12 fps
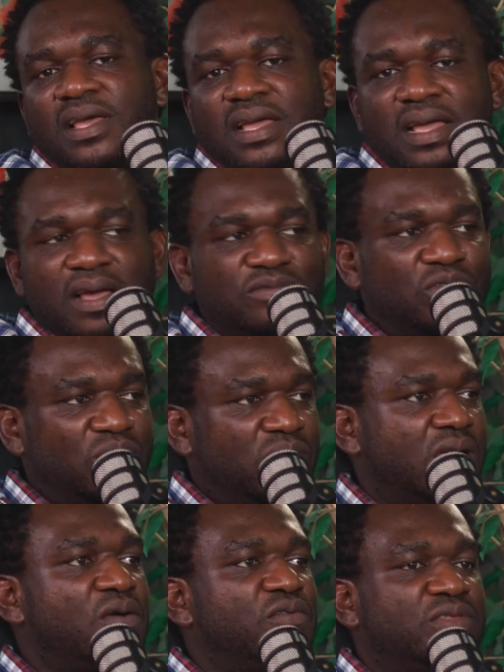I have to look
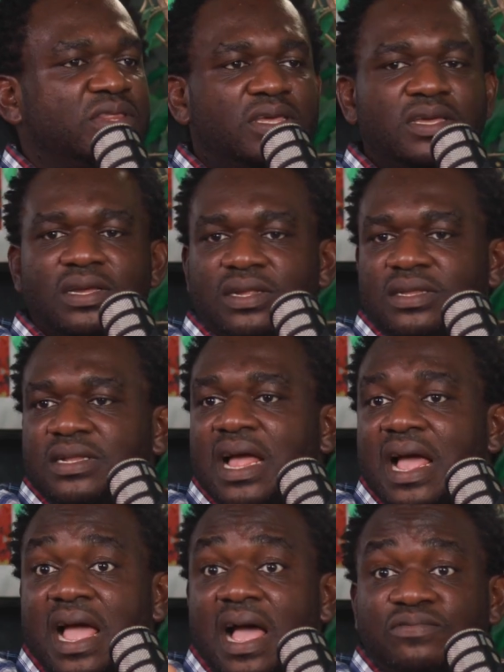out for the kids.
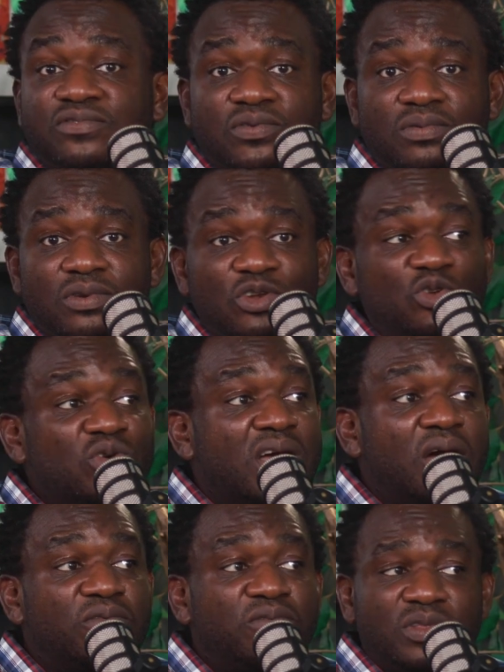I have to look
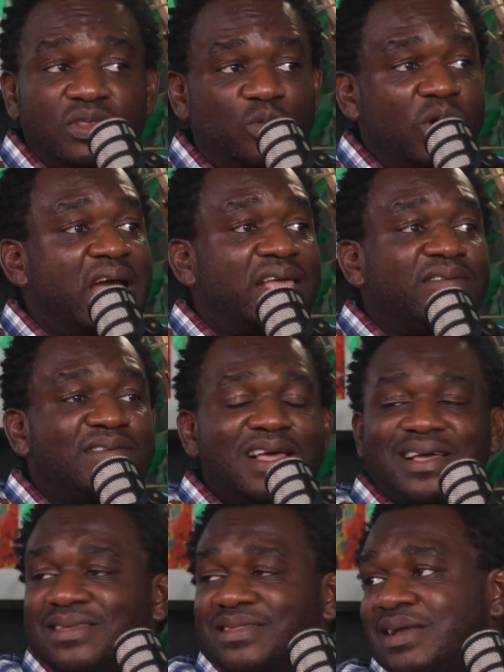out for the wife
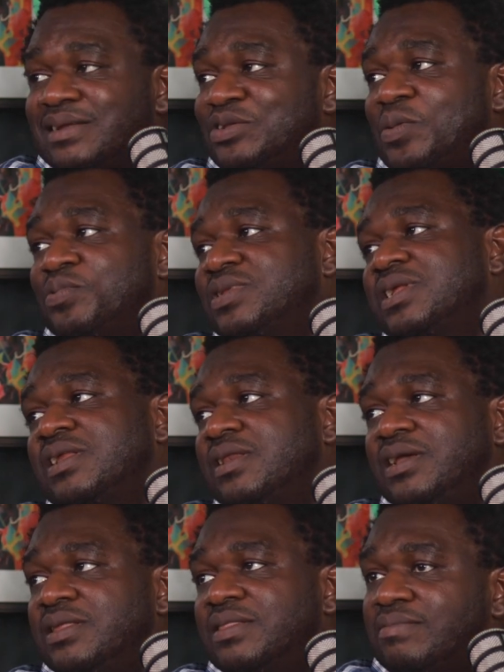that is
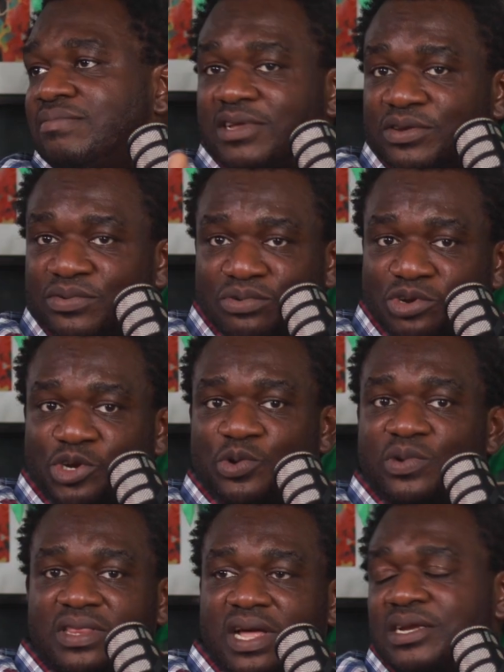supposedly, you know,
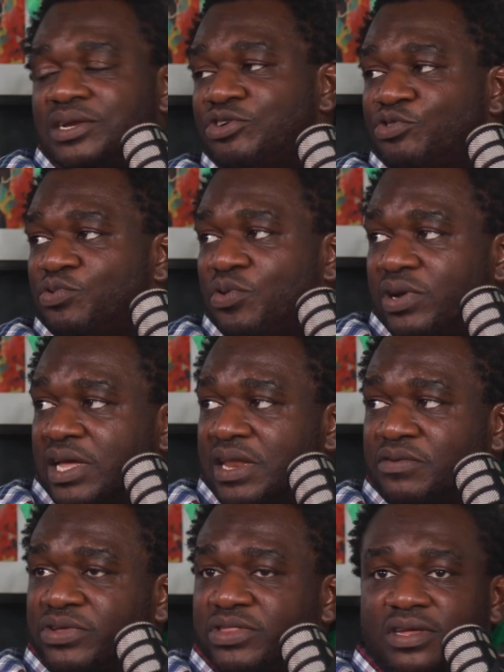showing that she's strong and
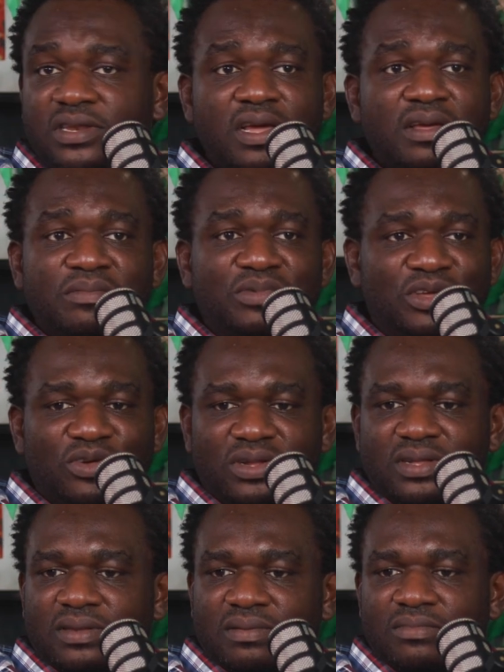everything
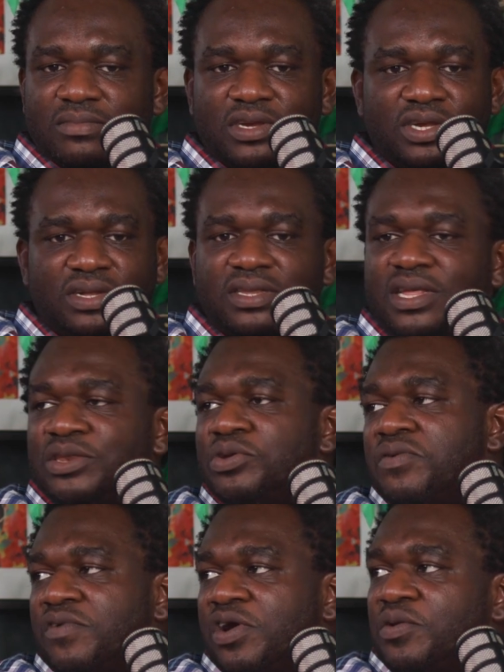because she's in a new
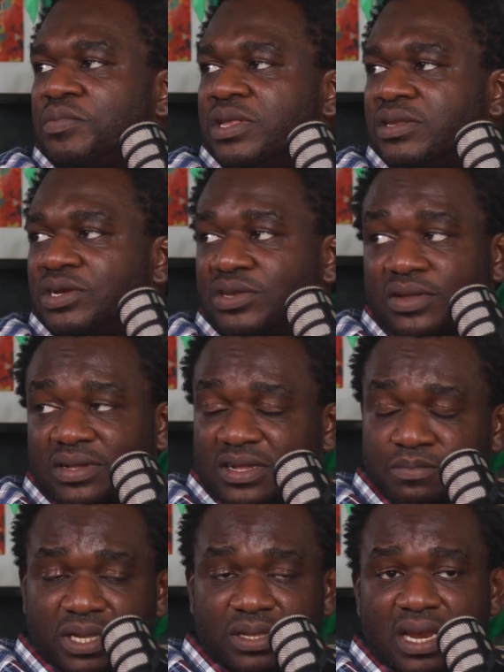environment. She doesn't
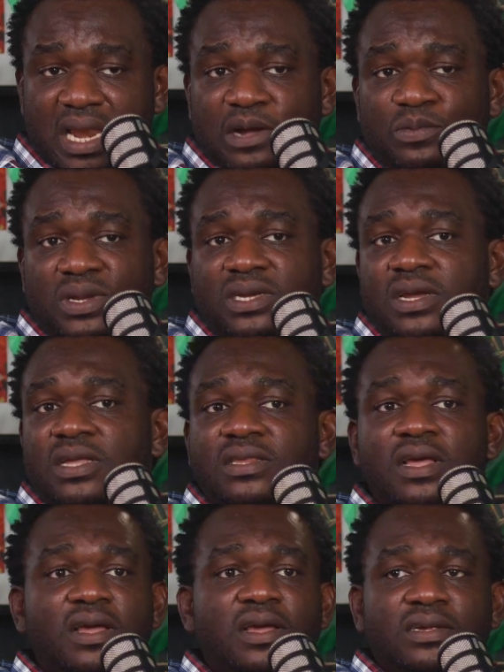speak the language yet.
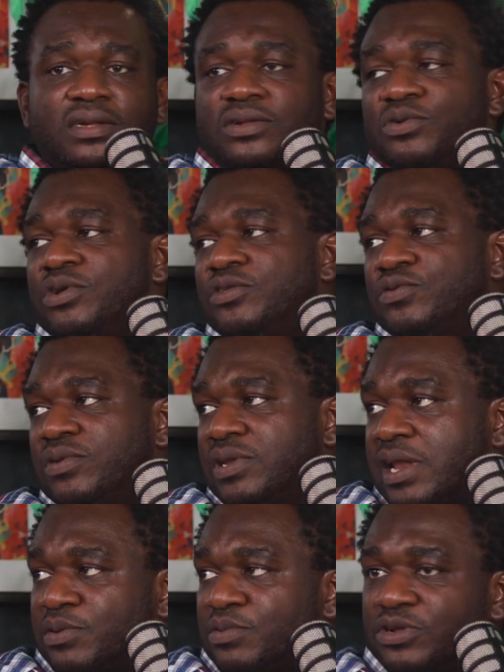She's going to the
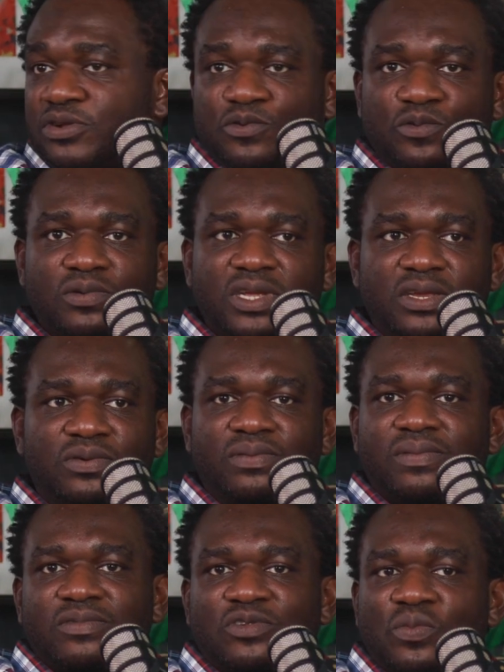language school. You know,
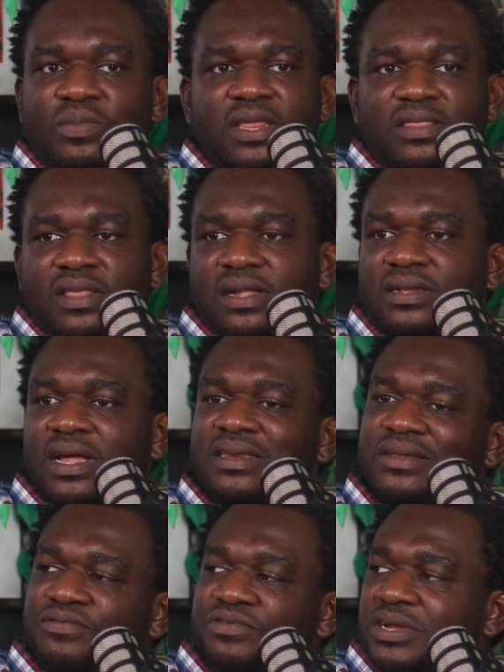so many things are
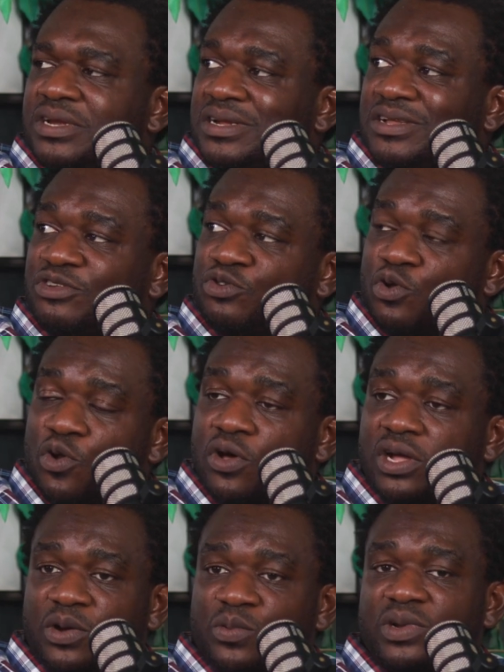different. She's no
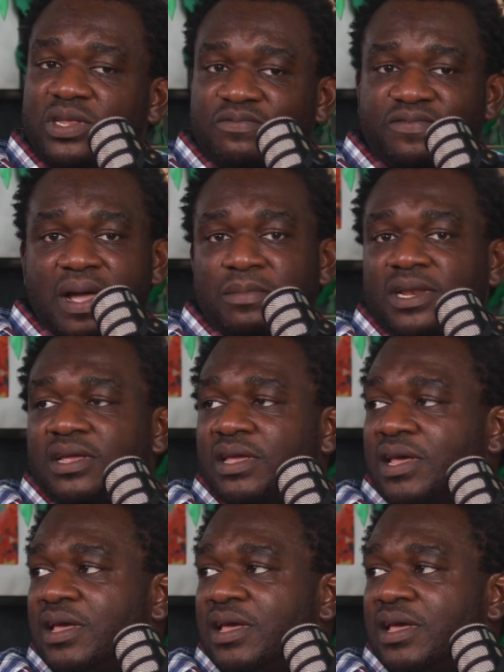longer with family.